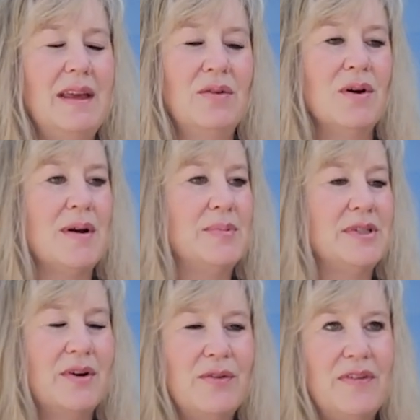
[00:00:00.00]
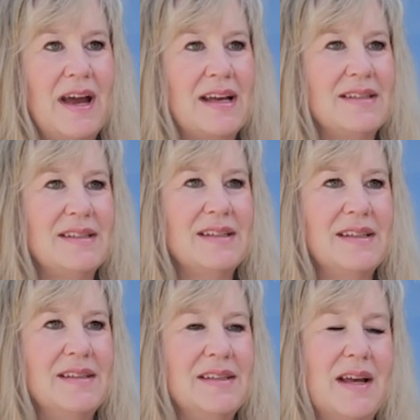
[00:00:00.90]
They grow up so fast,
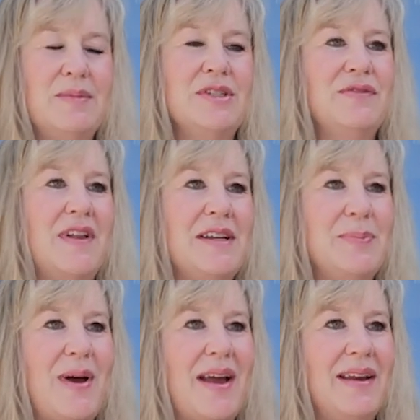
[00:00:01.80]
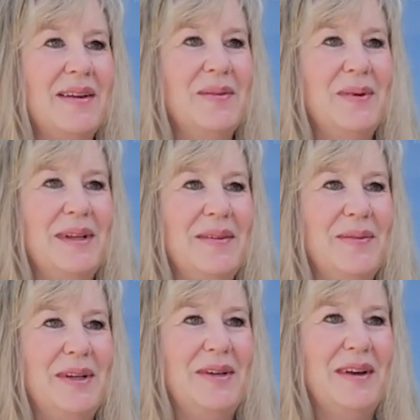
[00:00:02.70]
the time just flies by
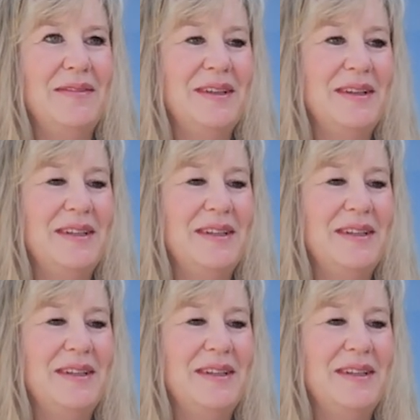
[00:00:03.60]
when you have